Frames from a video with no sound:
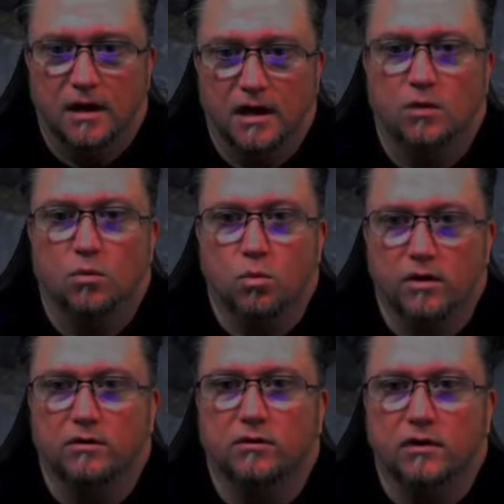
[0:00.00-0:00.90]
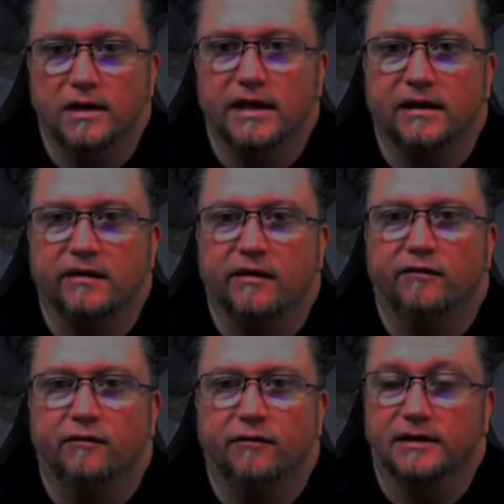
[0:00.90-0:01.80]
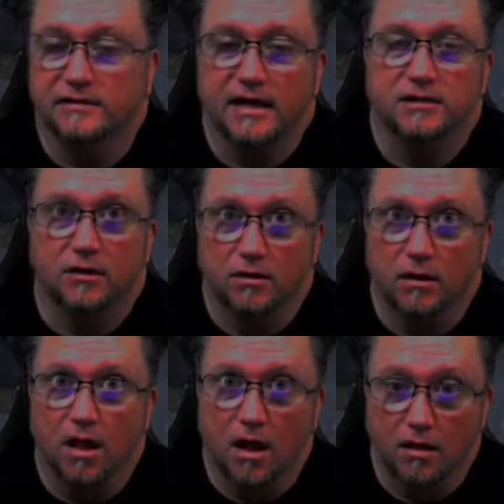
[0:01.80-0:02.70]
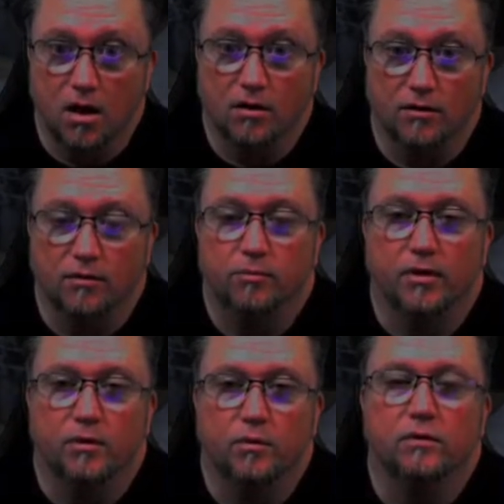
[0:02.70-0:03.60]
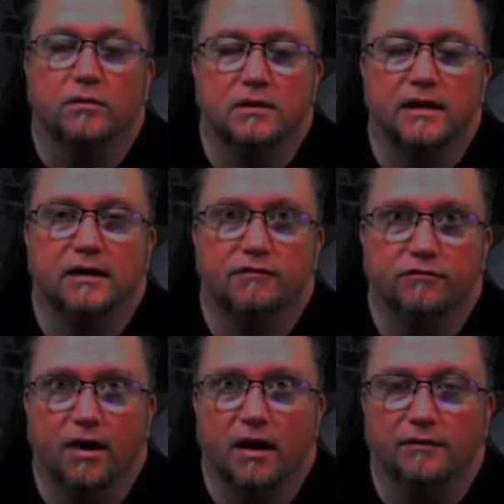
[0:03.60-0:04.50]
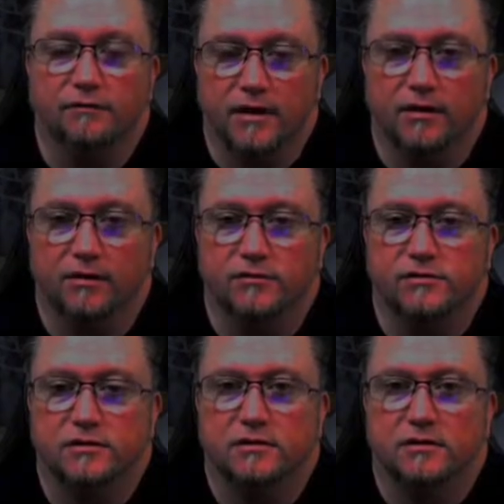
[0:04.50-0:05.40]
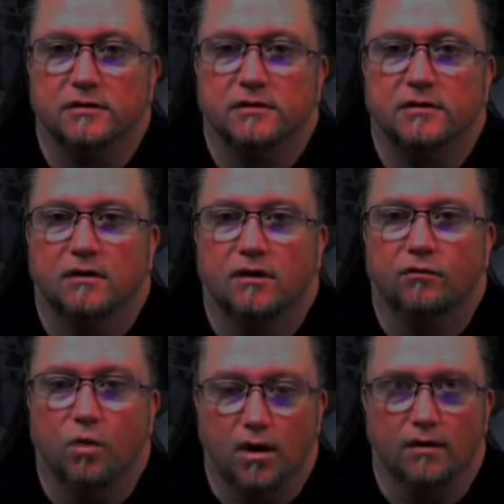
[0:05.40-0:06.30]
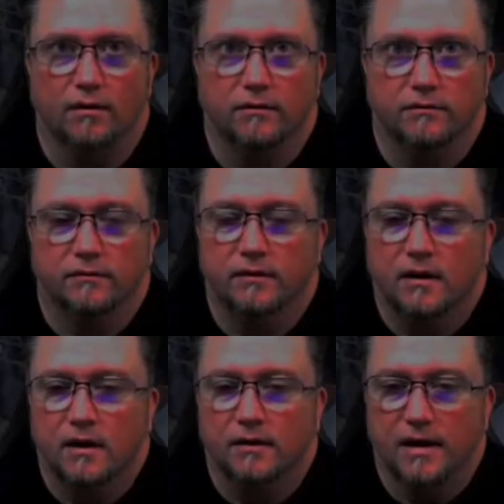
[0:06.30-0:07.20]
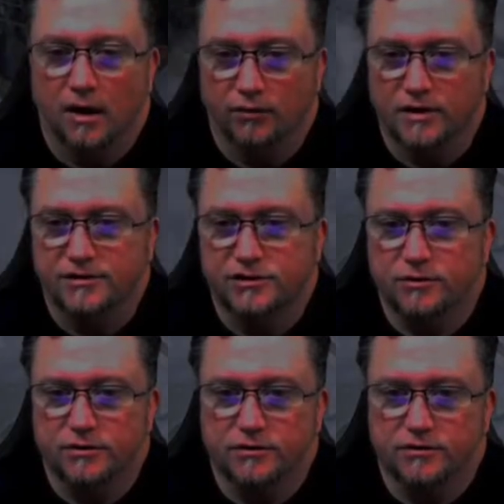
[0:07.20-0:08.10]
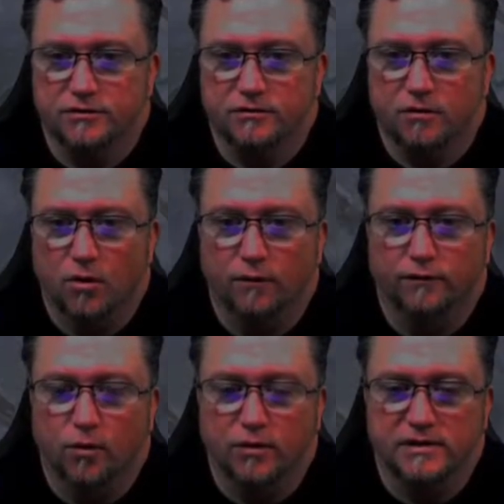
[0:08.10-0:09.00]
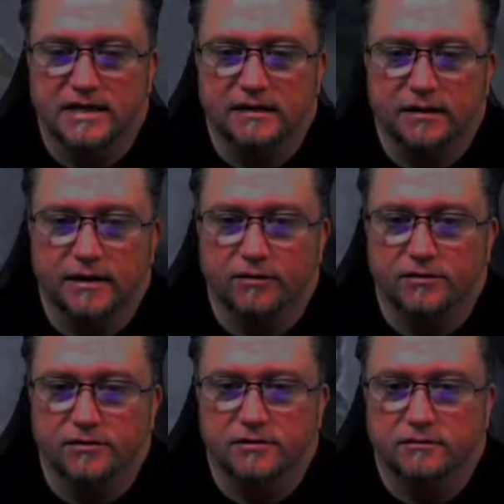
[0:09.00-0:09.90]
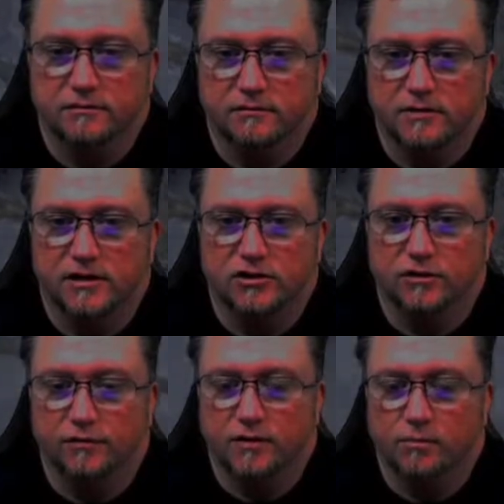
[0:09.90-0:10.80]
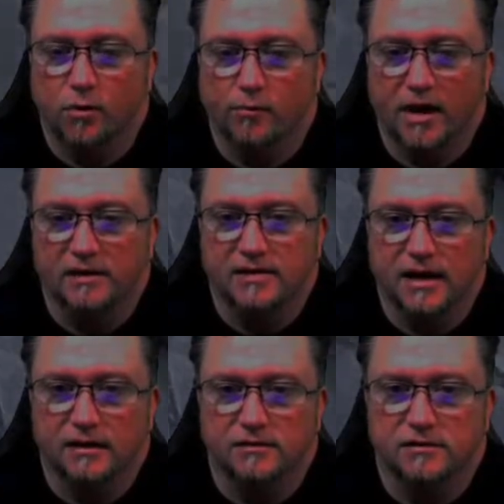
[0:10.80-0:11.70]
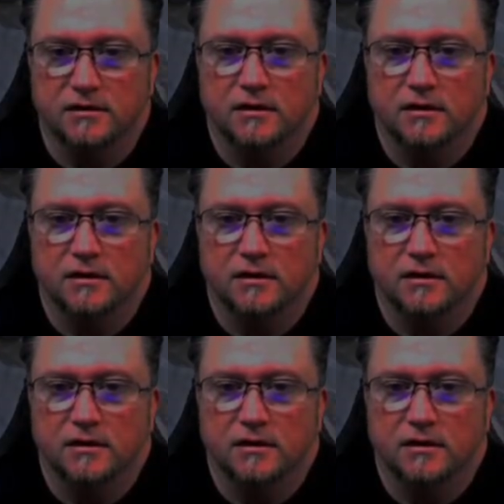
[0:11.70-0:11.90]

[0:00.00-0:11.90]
it will clean. It takes a lot longer, but it will clean 5 liters of water. Now these units hold 14 liters, each of the propane tanks